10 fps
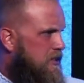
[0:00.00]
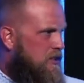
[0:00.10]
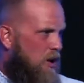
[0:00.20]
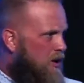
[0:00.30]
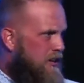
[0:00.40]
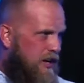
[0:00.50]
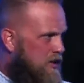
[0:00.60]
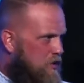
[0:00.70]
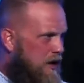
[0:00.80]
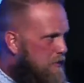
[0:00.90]
In order
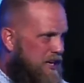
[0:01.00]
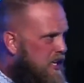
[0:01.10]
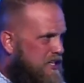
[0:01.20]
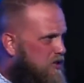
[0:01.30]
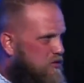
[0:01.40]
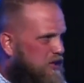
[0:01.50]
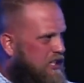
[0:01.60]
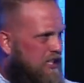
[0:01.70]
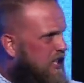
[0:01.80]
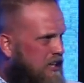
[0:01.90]
that you may begin to
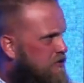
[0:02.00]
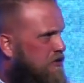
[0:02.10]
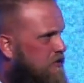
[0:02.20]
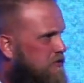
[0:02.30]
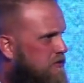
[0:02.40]
really live.